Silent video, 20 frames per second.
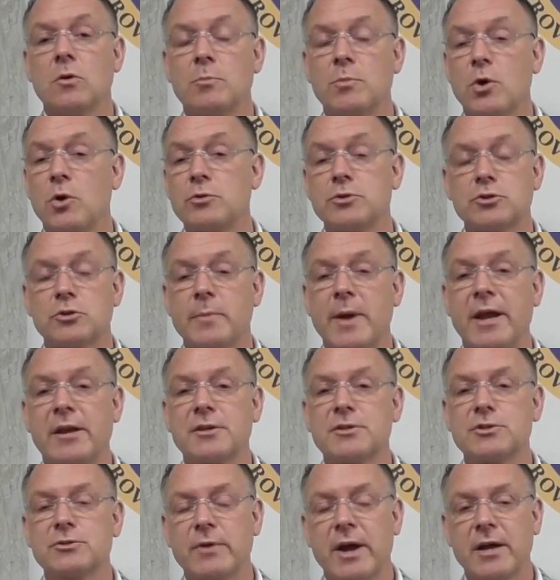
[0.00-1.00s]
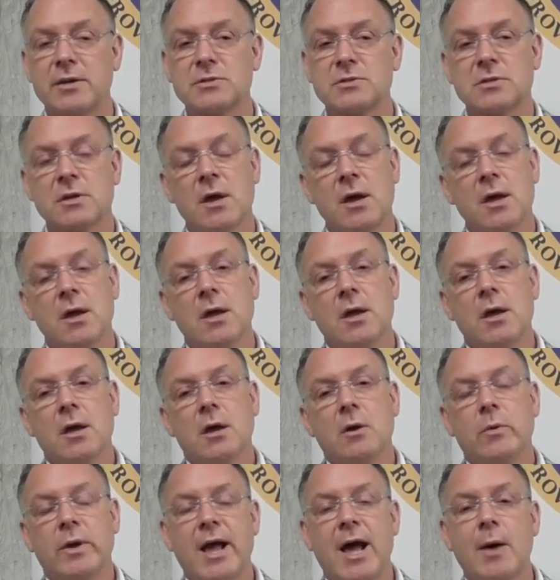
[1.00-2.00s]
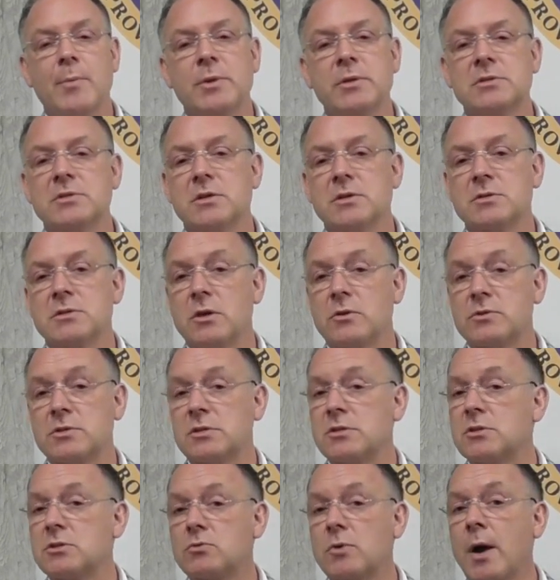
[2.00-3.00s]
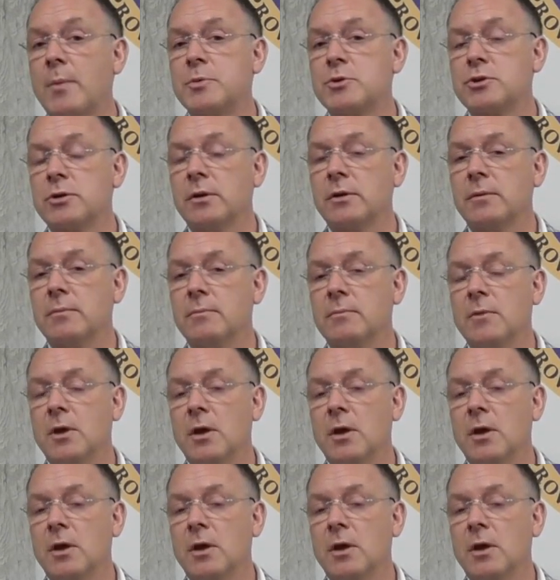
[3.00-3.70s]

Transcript: or post traumatic stress, what happens is there's a disruption